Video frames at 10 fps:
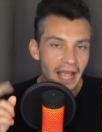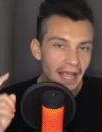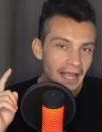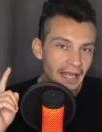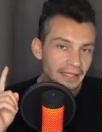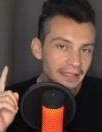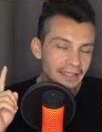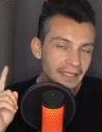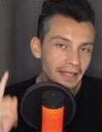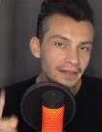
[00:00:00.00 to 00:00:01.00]
And
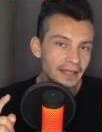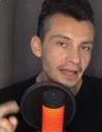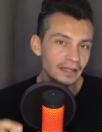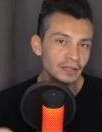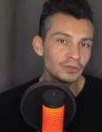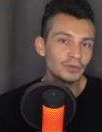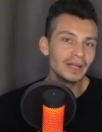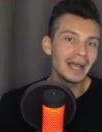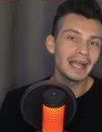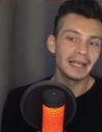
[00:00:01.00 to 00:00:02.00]
then
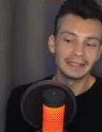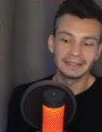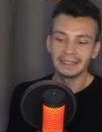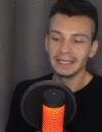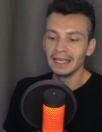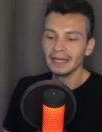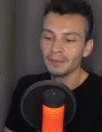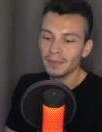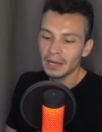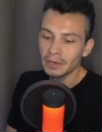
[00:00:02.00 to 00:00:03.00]
tonight, in
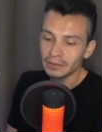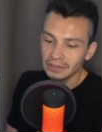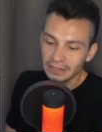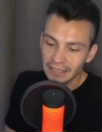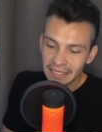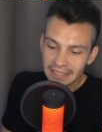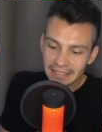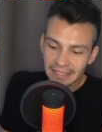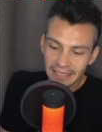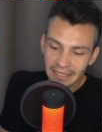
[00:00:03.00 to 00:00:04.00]
about, let's
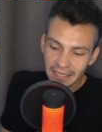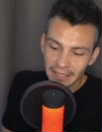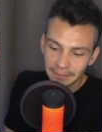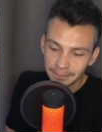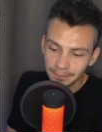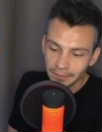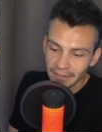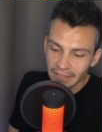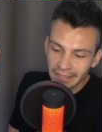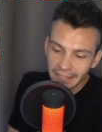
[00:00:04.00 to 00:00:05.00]
say,
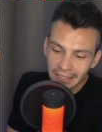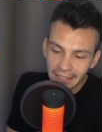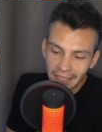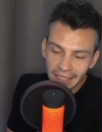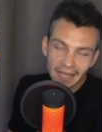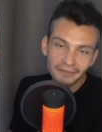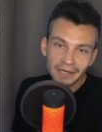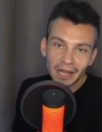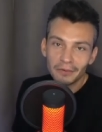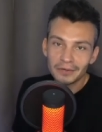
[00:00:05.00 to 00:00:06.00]

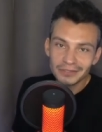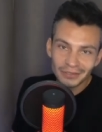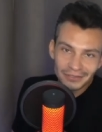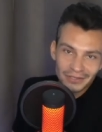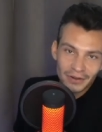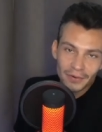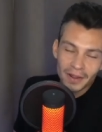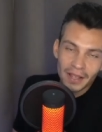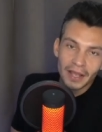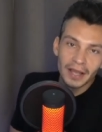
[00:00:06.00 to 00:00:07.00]
11 hours or
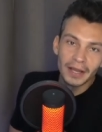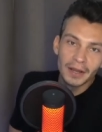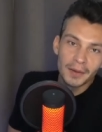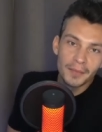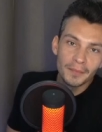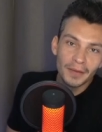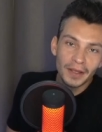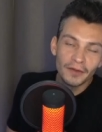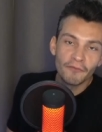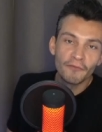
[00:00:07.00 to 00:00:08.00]
so,
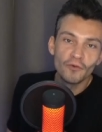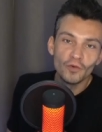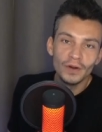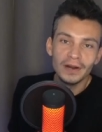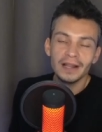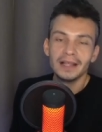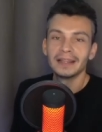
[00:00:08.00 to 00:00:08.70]
a full